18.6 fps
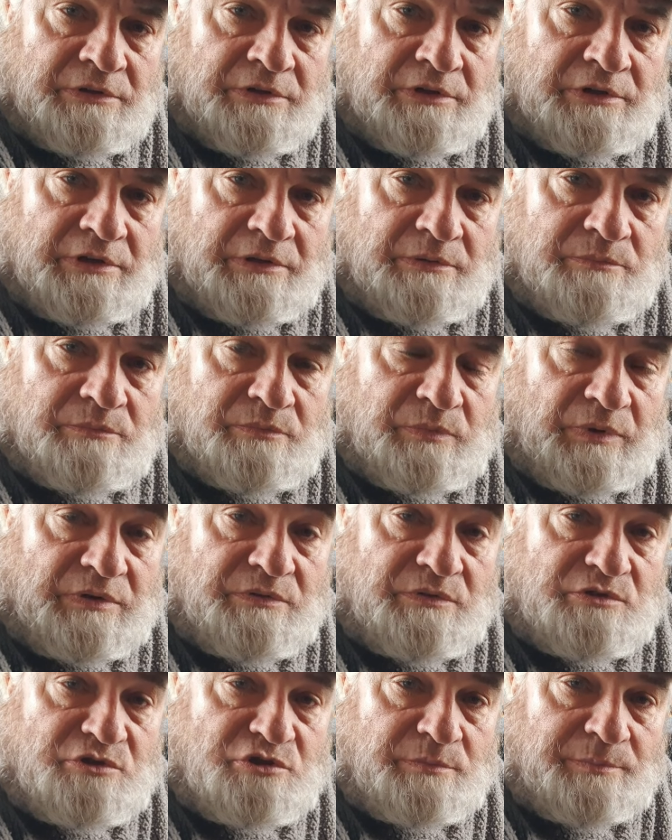you know,
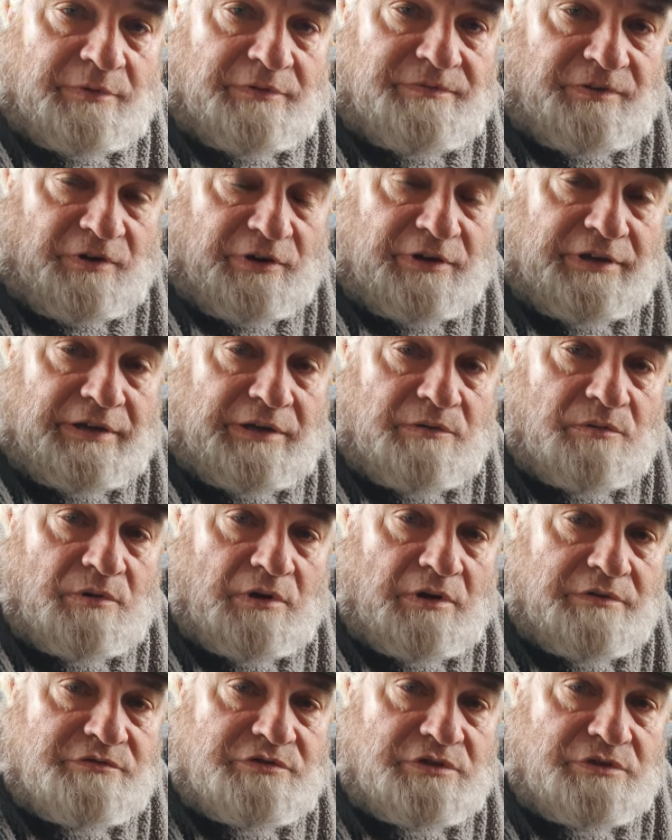when summer finally
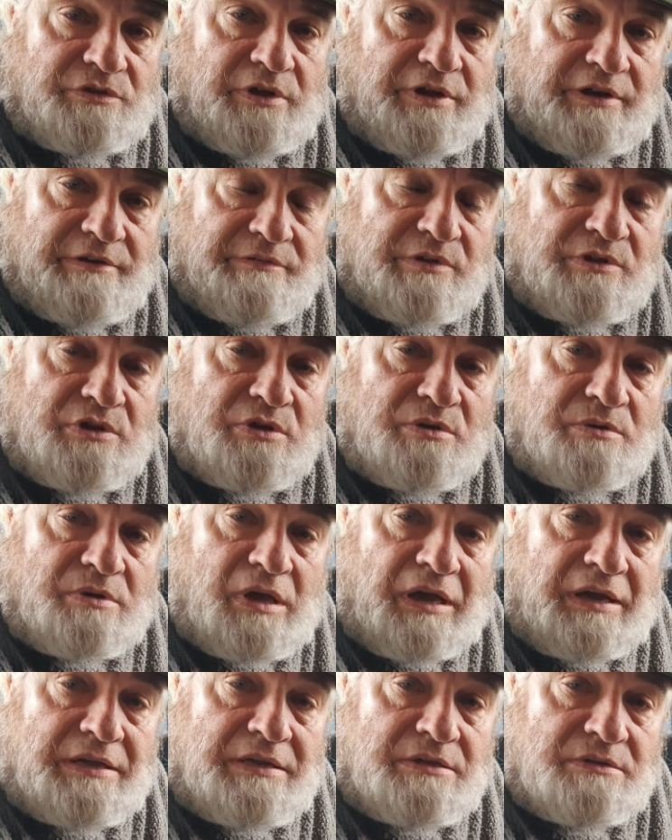arrives here in the
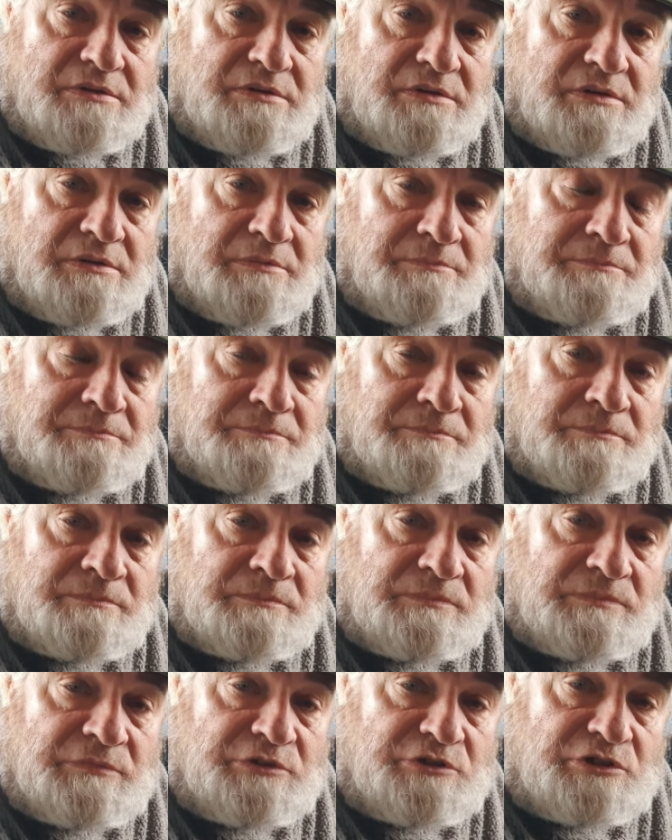UK, in
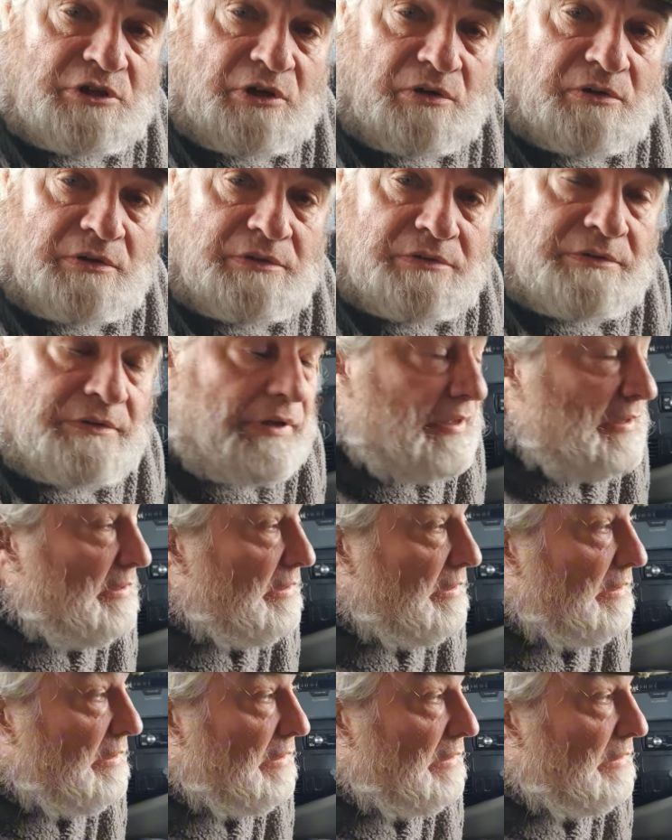Scotland,
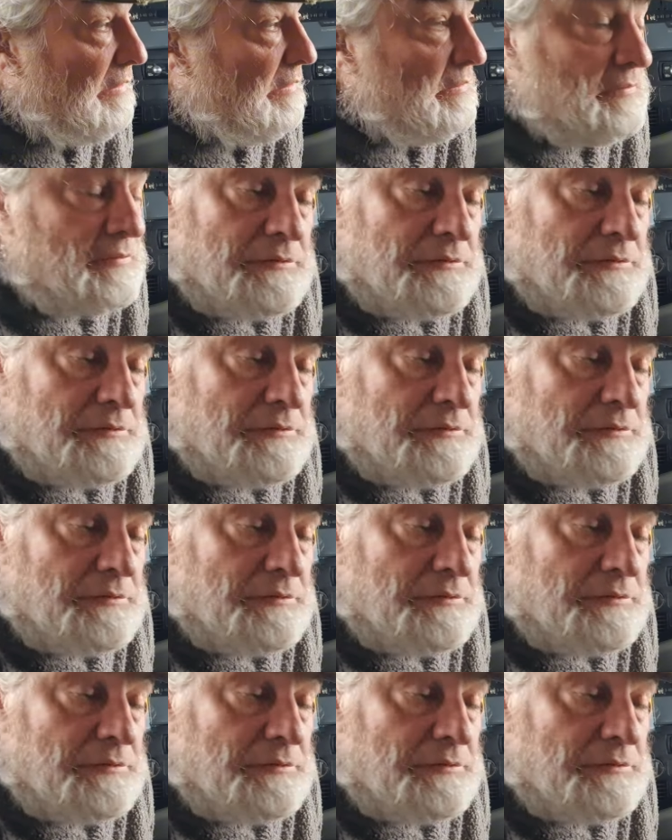then